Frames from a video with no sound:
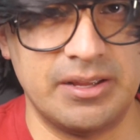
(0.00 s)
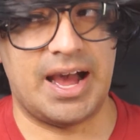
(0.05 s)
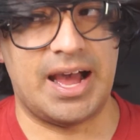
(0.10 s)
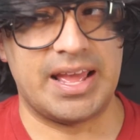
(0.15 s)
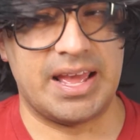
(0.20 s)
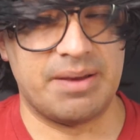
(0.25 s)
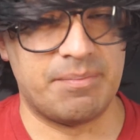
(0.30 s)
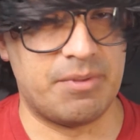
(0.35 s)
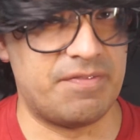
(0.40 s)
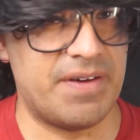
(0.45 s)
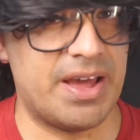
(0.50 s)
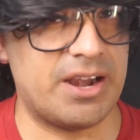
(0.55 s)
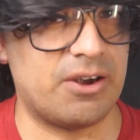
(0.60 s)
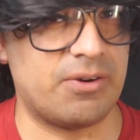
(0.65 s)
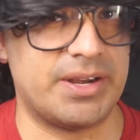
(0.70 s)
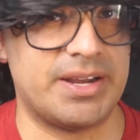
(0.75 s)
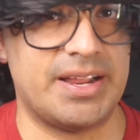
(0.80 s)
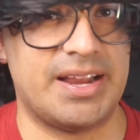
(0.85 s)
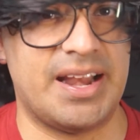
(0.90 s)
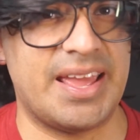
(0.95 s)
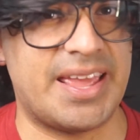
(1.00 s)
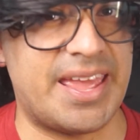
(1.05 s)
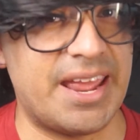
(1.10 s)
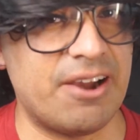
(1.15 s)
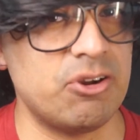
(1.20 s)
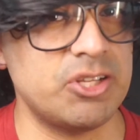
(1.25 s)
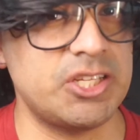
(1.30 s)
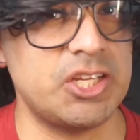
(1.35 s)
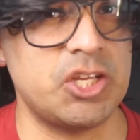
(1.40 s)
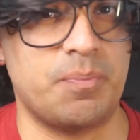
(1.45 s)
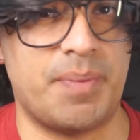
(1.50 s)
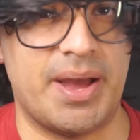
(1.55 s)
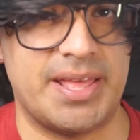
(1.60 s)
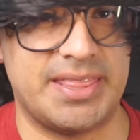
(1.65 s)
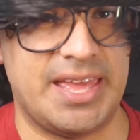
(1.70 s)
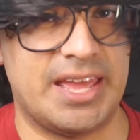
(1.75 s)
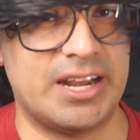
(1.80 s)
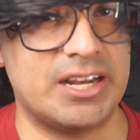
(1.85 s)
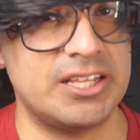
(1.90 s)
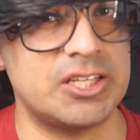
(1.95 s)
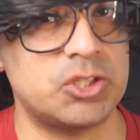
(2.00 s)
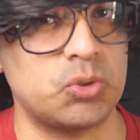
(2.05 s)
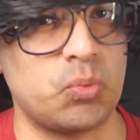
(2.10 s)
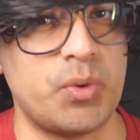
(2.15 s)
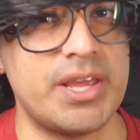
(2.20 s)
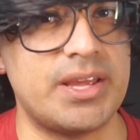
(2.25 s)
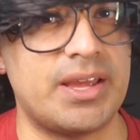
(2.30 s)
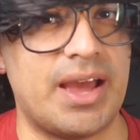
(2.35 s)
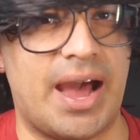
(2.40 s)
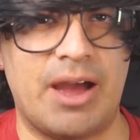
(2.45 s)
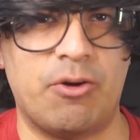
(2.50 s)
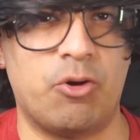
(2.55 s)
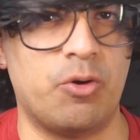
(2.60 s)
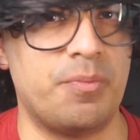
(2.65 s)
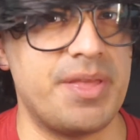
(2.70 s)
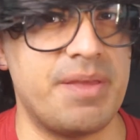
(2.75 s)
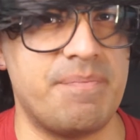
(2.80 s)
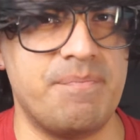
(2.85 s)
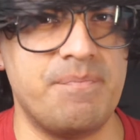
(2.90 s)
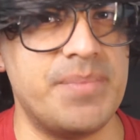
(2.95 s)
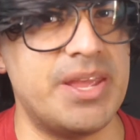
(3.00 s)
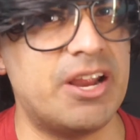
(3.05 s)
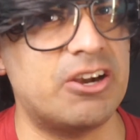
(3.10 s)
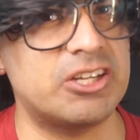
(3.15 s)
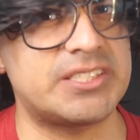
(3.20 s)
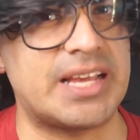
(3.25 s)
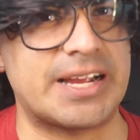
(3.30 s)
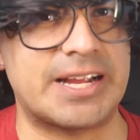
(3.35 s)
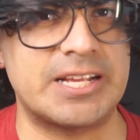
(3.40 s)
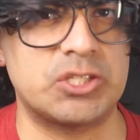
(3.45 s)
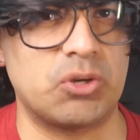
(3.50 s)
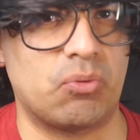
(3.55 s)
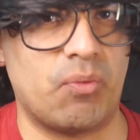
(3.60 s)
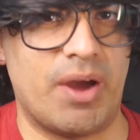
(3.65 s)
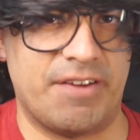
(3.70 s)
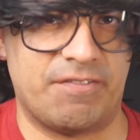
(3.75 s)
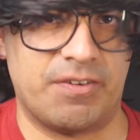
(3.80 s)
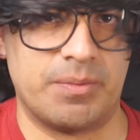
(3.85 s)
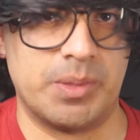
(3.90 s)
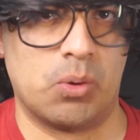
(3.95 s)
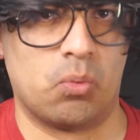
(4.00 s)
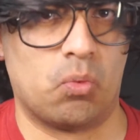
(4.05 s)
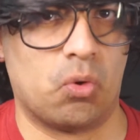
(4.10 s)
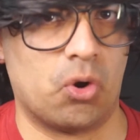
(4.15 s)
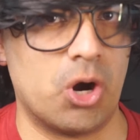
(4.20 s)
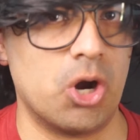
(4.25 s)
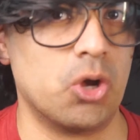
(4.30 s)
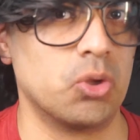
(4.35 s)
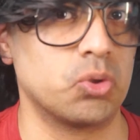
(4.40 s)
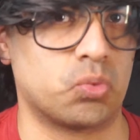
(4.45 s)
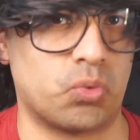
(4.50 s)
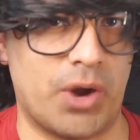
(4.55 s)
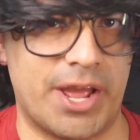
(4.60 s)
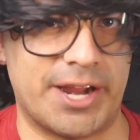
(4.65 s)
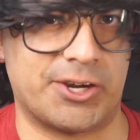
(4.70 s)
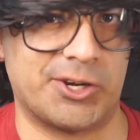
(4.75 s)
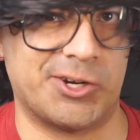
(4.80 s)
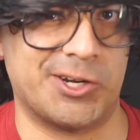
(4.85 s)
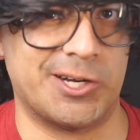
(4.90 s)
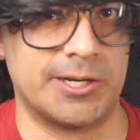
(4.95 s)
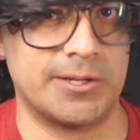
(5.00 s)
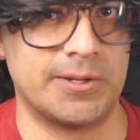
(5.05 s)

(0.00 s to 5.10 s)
I am a veteran, and I guarantee you by the end of this week, I will be mere seconds away from the world record.